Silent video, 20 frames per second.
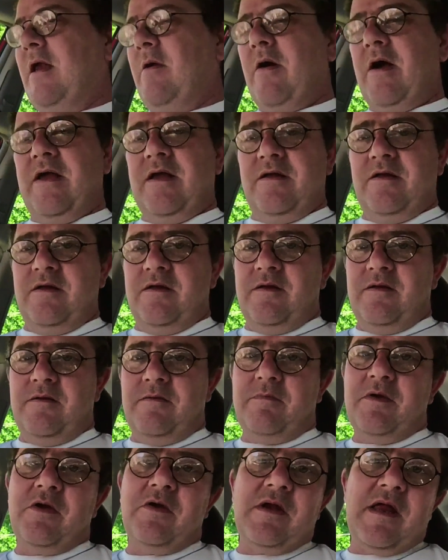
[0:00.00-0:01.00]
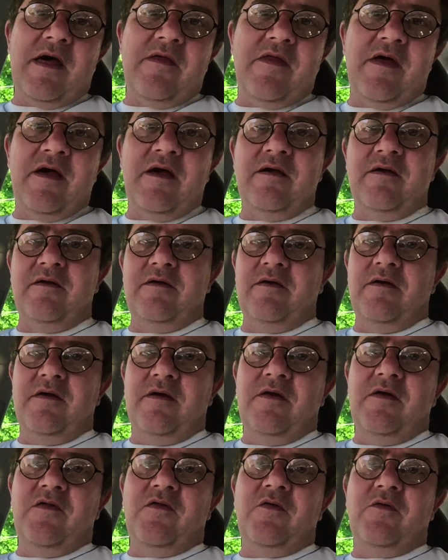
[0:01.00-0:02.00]
Anyway, be good out there.
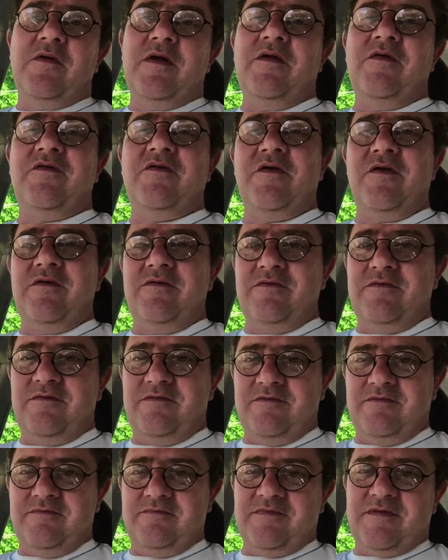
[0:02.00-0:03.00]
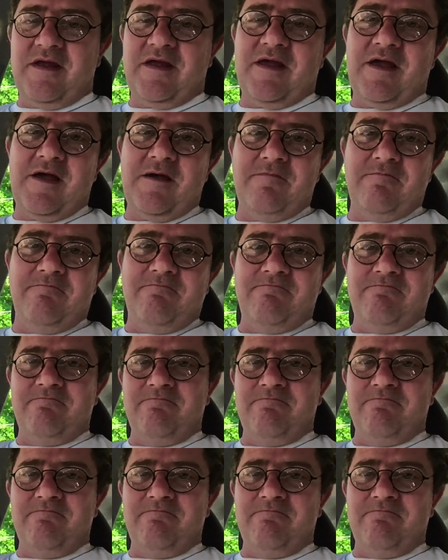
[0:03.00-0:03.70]
Talk again soon. Take care.